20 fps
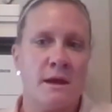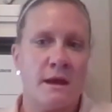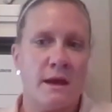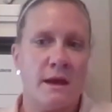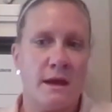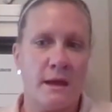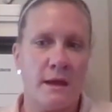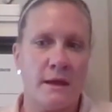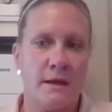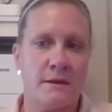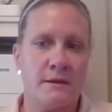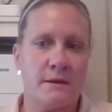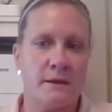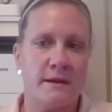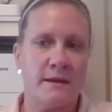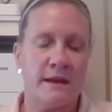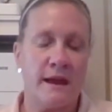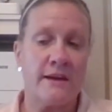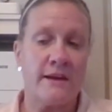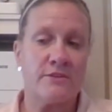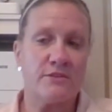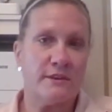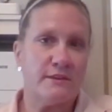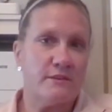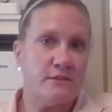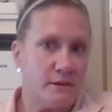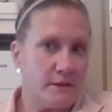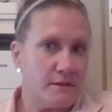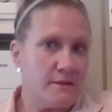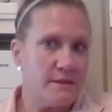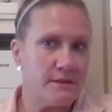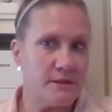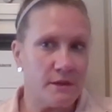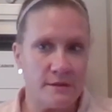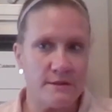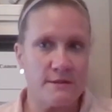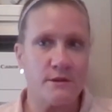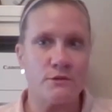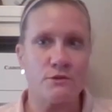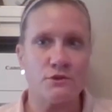and I actually took
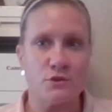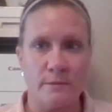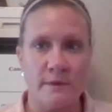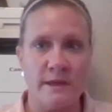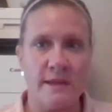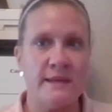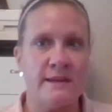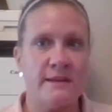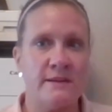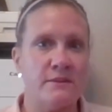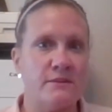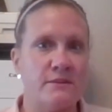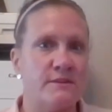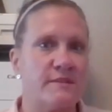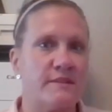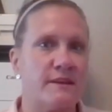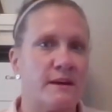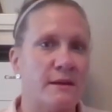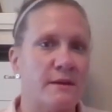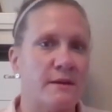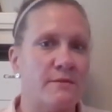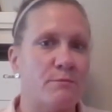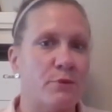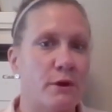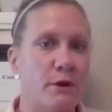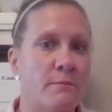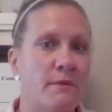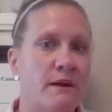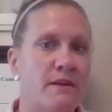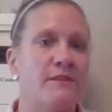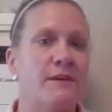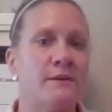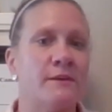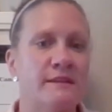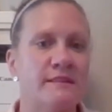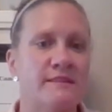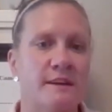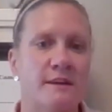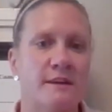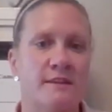to social media and just kind of put my
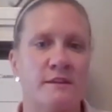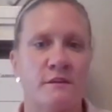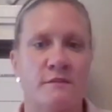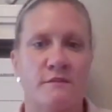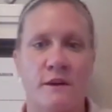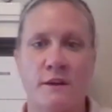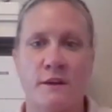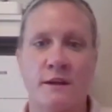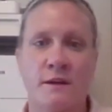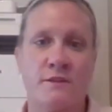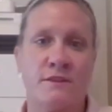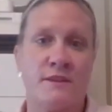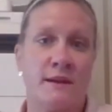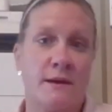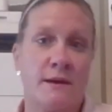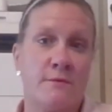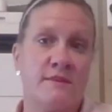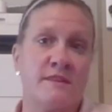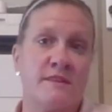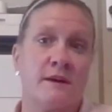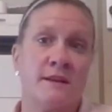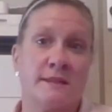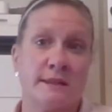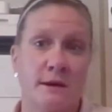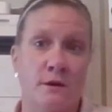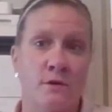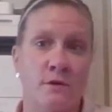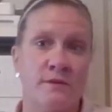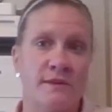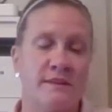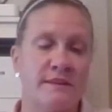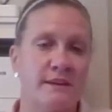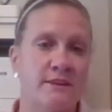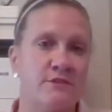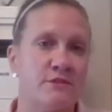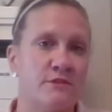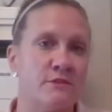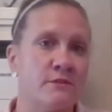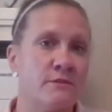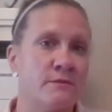feelings out there and found out that I was not the only
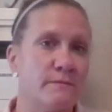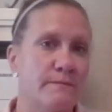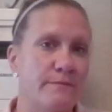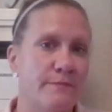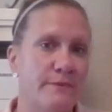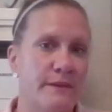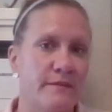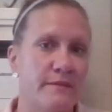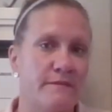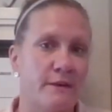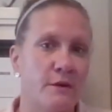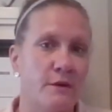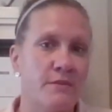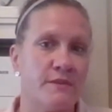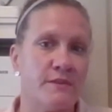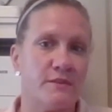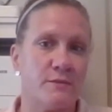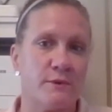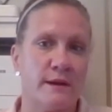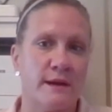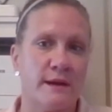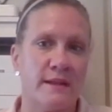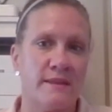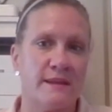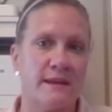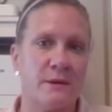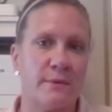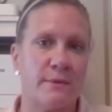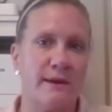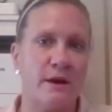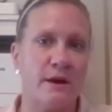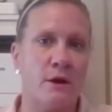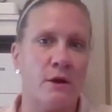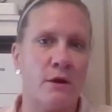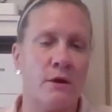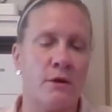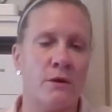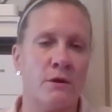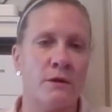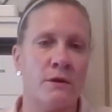teacher that felt this way. I think we
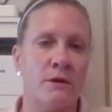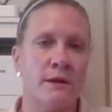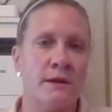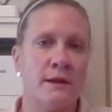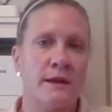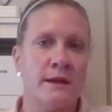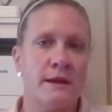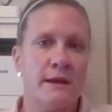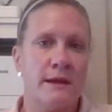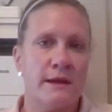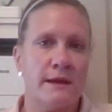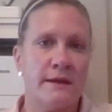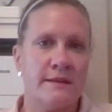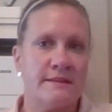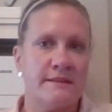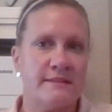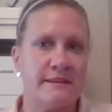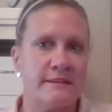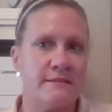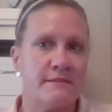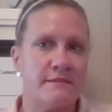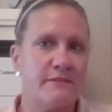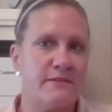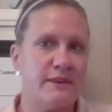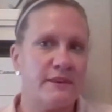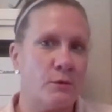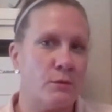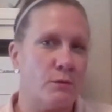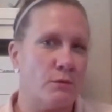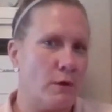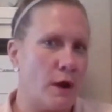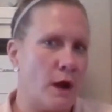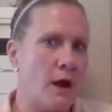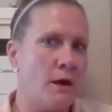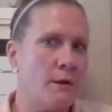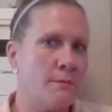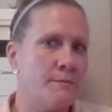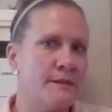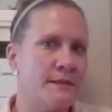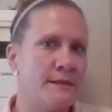all, in a sense, feel
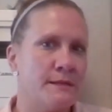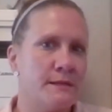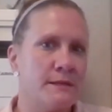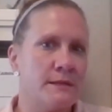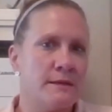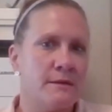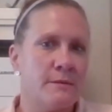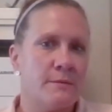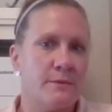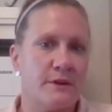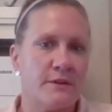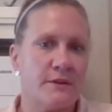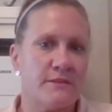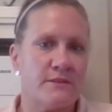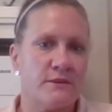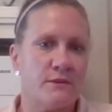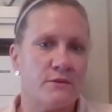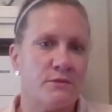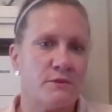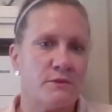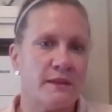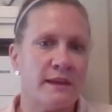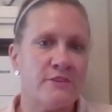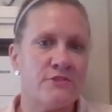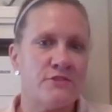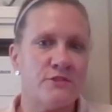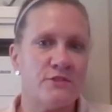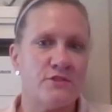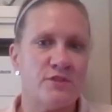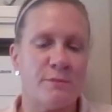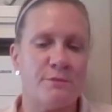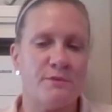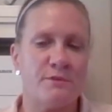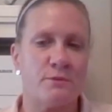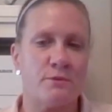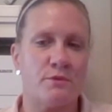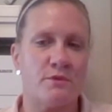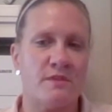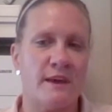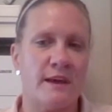robbed because those relationships
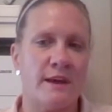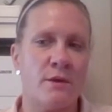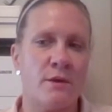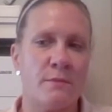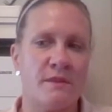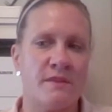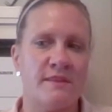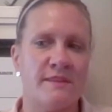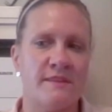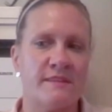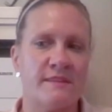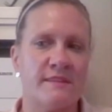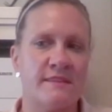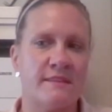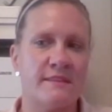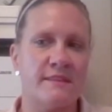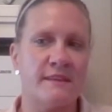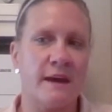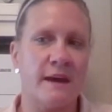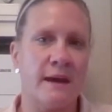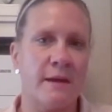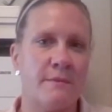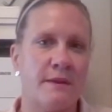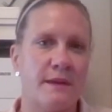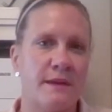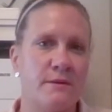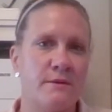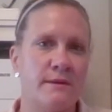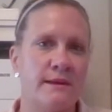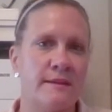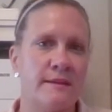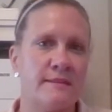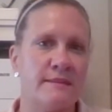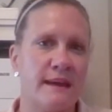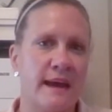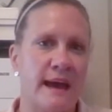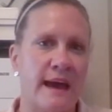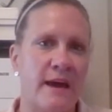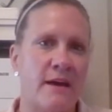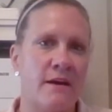were there, but this is the time that you get to
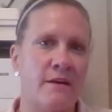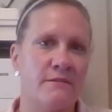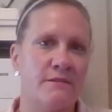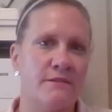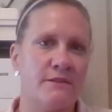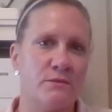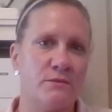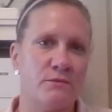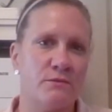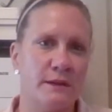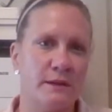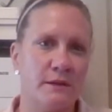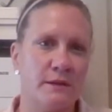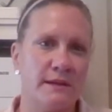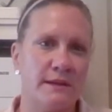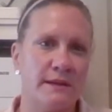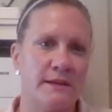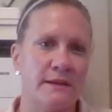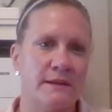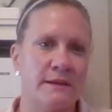have to really